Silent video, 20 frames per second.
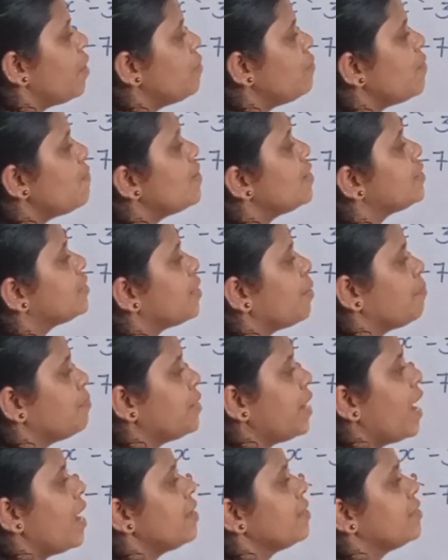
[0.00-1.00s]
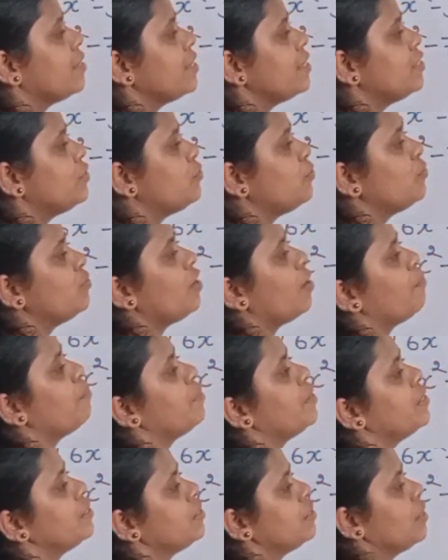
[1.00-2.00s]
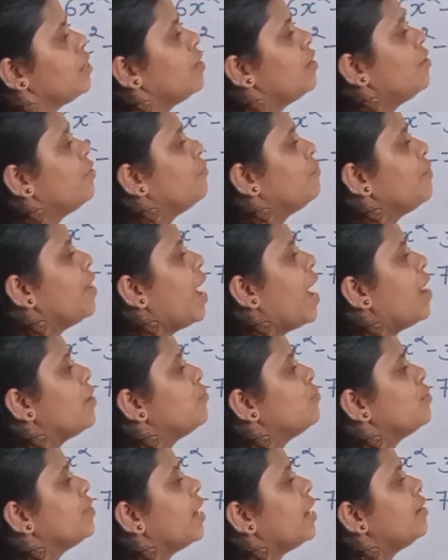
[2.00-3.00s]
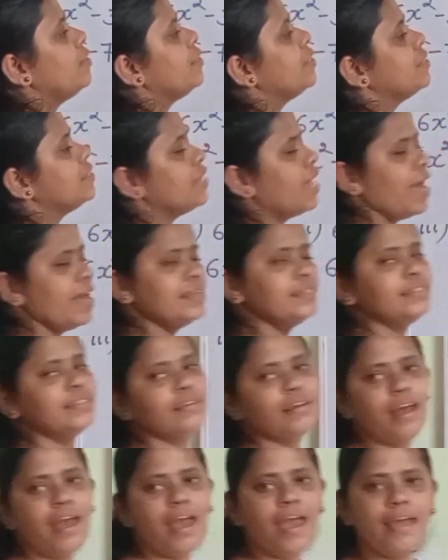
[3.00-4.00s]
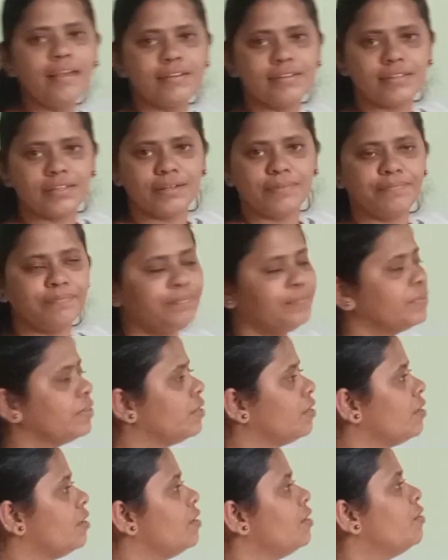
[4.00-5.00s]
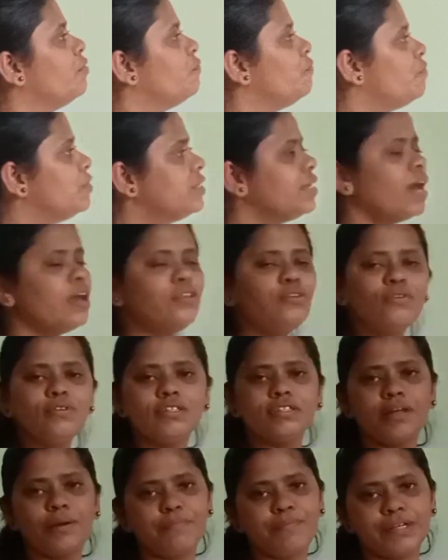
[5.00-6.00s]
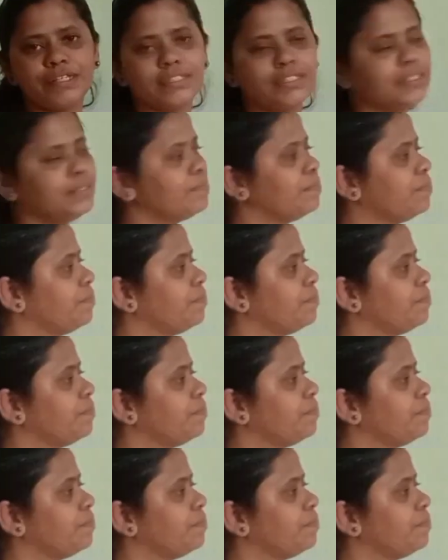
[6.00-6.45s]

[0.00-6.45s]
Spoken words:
when we will subtract these two numbers, we have to get this as answer. Which are those numbers?